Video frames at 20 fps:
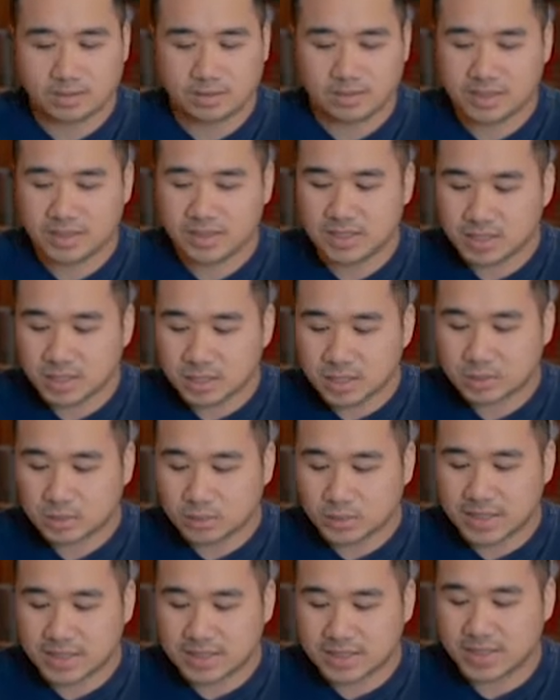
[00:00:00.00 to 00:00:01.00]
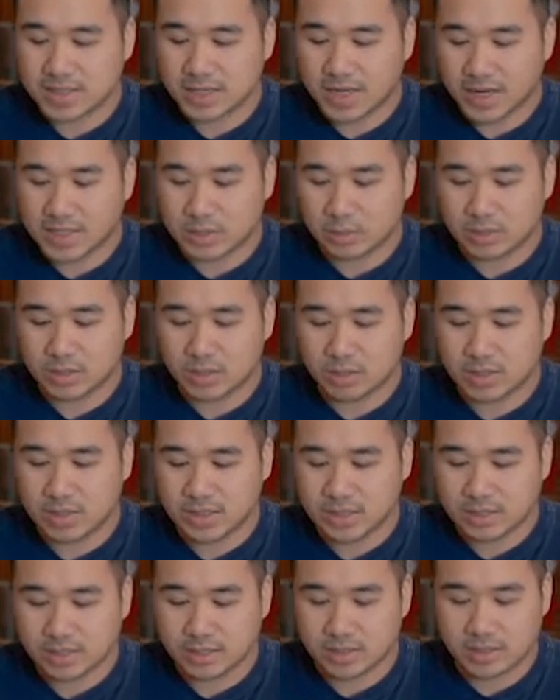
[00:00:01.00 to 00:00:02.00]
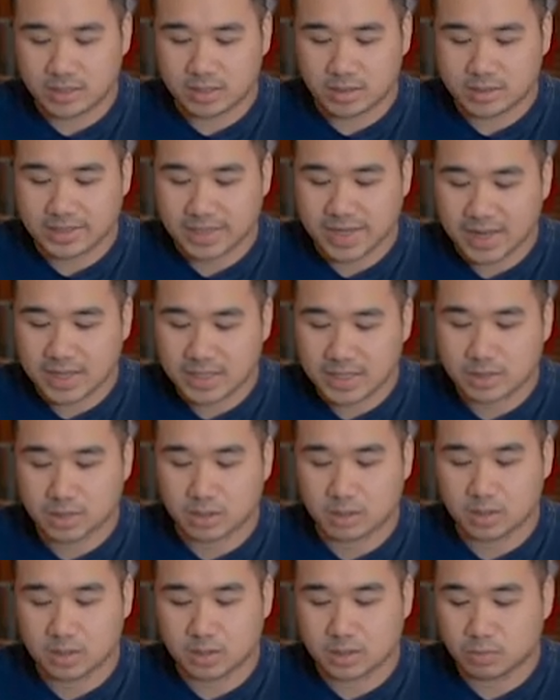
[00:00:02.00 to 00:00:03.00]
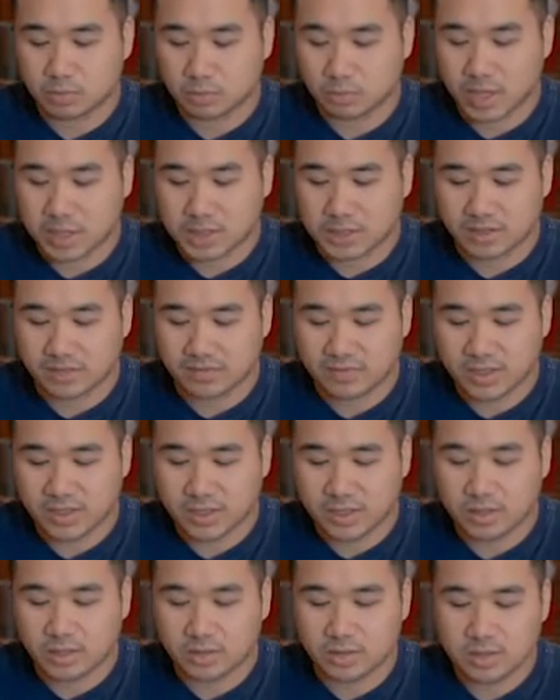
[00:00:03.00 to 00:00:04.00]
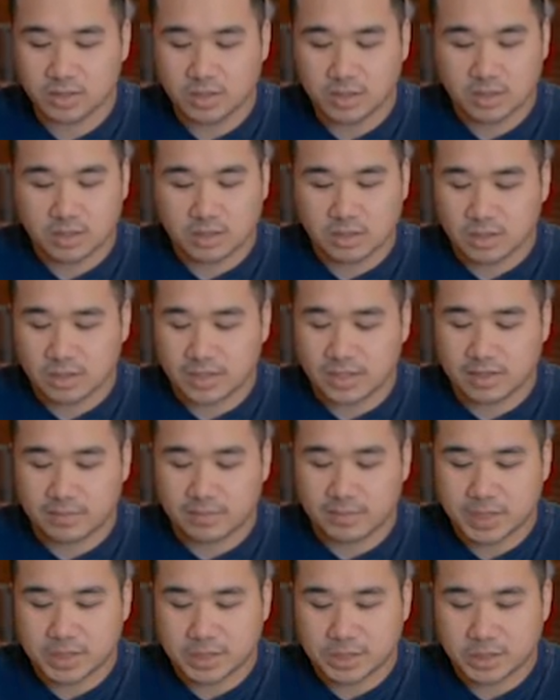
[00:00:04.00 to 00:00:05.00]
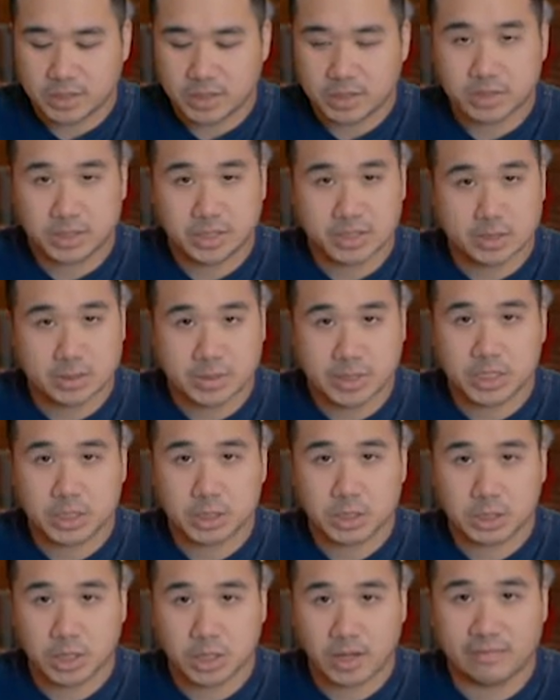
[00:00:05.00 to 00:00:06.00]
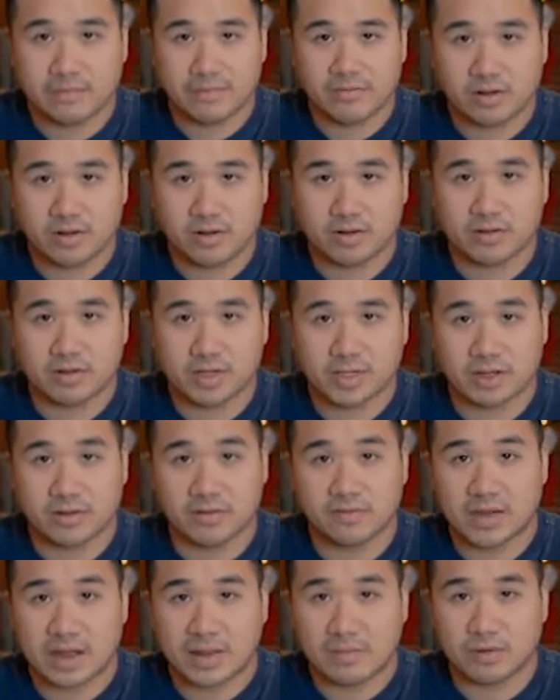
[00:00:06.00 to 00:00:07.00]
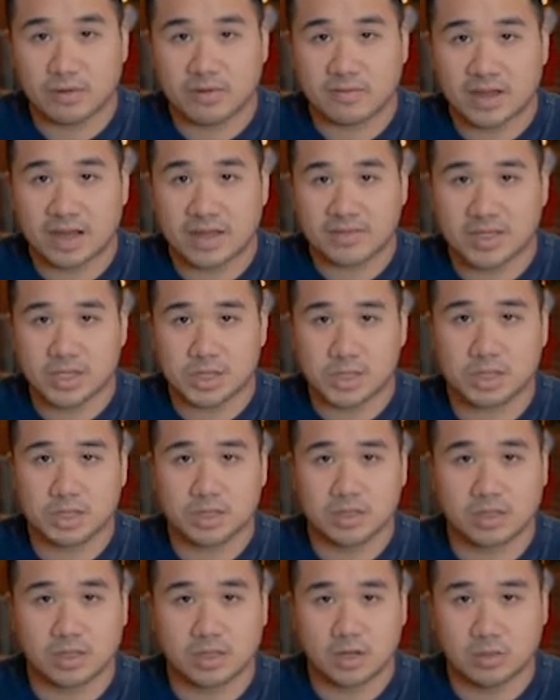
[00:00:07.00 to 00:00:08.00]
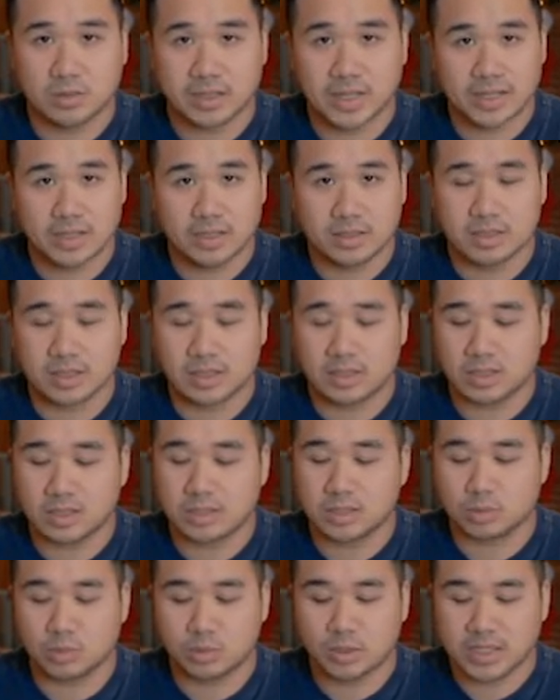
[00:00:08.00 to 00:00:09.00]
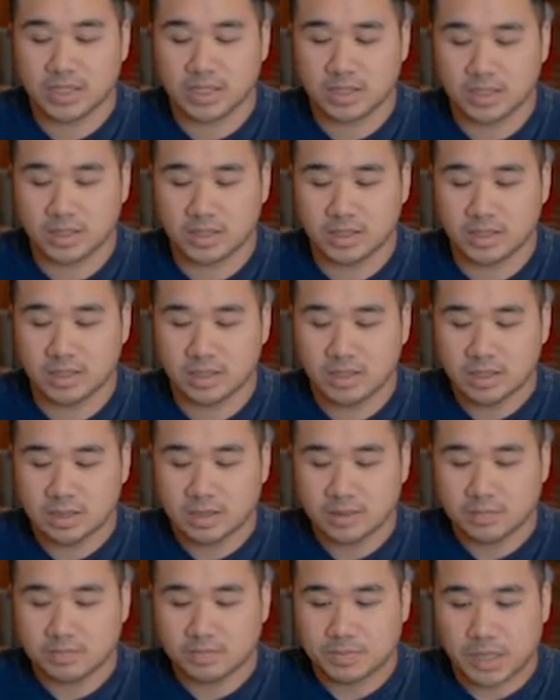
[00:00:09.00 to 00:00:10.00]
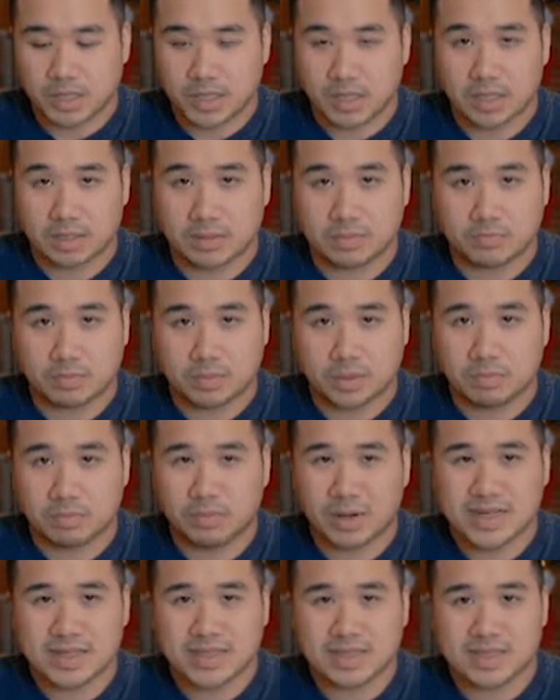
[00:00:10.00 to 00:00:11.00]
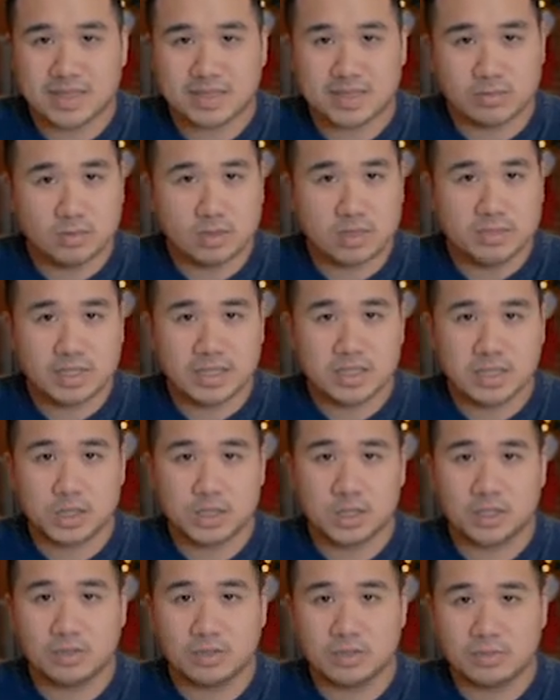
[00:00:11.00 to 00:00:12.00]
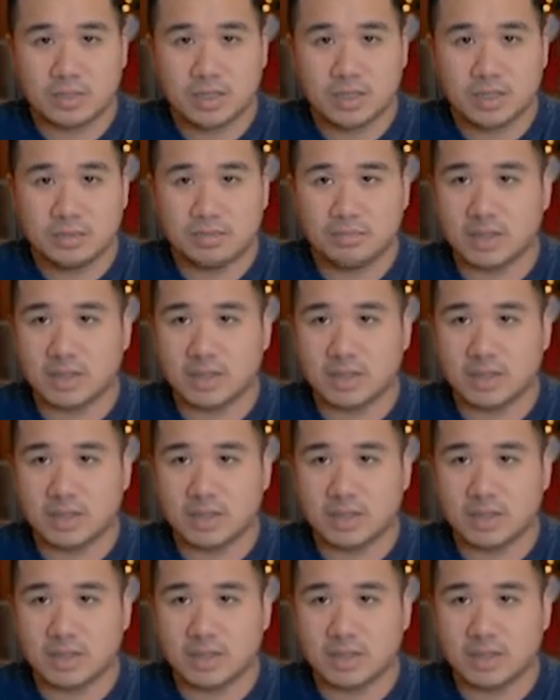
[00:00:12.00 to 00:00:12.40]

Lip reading: It just looks nice to the eye when you're reading text or just watching a video, looking at pictures. It's very sharp for 5.5-inch OLED. It looks really good. Brightness hasn't really been an issue with me.